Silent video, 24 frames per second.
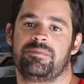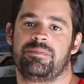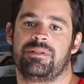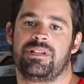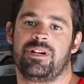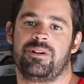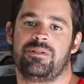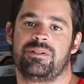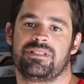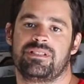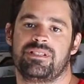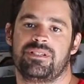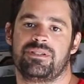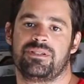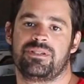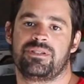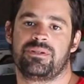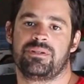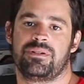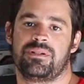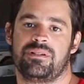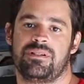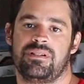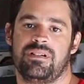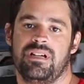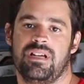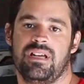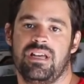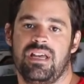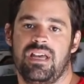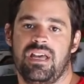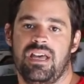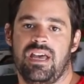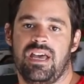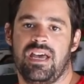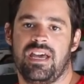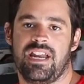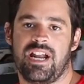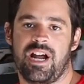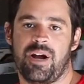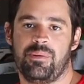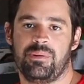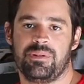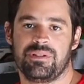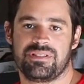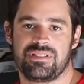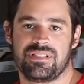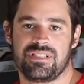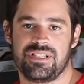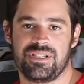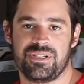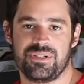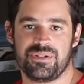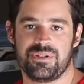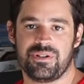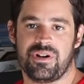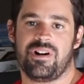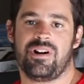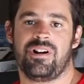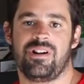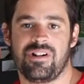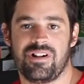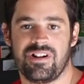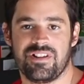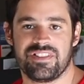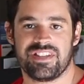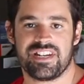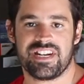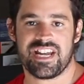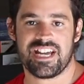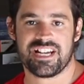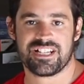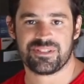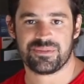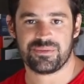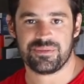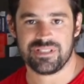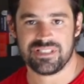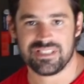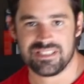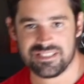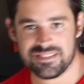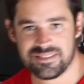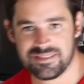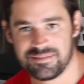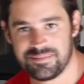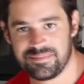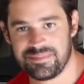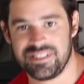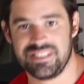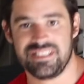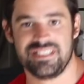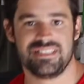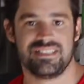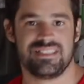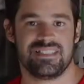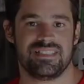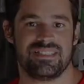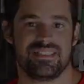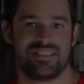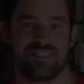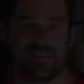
below as usual, and I will see you all on the next one. Peace.